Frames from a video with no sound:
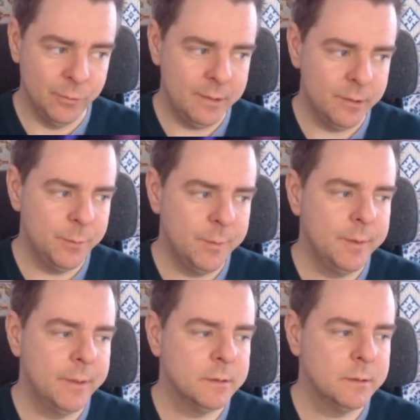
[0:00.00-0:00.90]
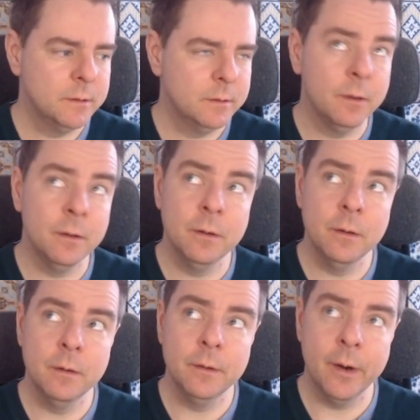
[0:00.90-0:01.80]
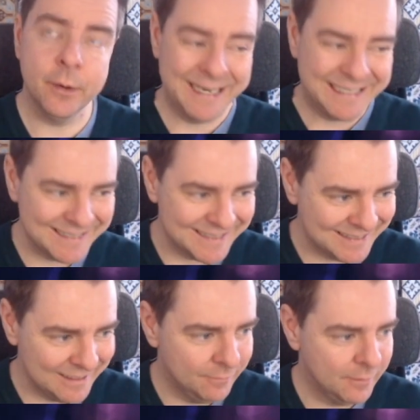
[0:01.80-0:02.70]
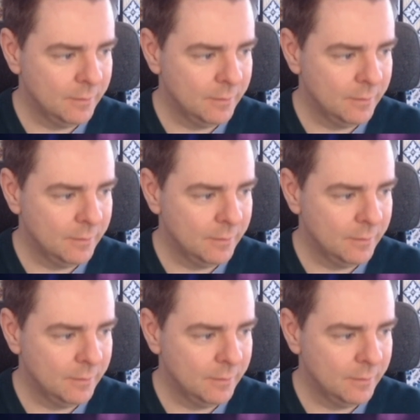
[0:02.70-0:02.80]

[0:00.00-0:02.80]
allow them to be case they are case sensitive,